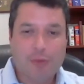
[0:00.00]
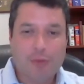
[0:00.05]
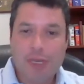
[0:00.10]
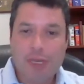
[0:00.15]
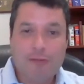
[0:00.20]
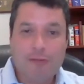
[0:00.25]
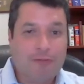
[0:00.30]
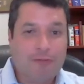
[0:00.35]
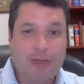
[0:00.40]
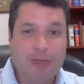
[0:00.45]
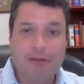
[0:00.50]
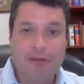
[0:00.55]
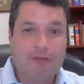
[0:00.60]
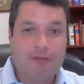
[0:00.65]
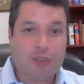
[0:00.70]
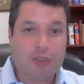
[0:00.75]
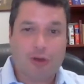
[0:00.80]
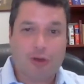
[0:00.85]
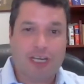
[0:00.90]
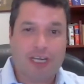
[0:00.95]
We have freedom
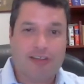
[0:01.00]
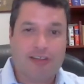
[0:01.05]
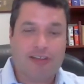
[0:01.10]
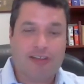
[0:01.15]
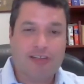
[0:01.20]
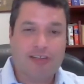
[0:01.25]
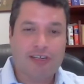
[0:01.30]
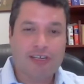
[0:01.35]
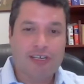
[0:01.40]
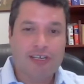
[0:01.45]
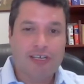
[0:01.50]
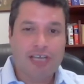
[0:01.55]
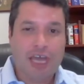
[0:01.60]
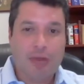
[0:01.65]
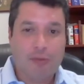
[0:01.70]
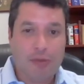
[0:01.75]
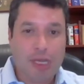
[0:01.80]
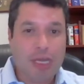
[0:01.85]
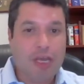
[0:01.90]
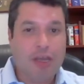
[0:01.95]
of choice.
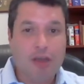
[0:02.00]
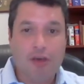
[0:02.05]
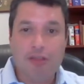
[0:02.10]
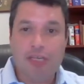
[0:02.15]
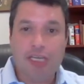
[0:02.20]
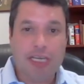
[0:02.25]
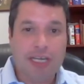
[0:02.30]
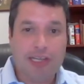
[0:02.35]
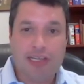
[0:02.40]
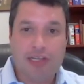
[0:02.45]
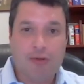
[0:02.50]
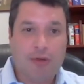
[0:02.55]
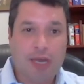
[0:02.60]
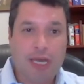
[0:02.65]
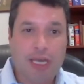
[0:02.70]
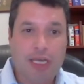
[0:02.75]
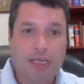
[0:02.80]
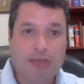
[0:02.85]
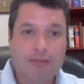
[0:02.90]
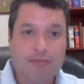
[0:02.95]
And we can go the easy
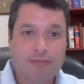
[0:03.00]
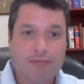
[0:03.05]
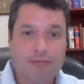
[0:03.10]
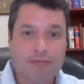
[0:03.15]
way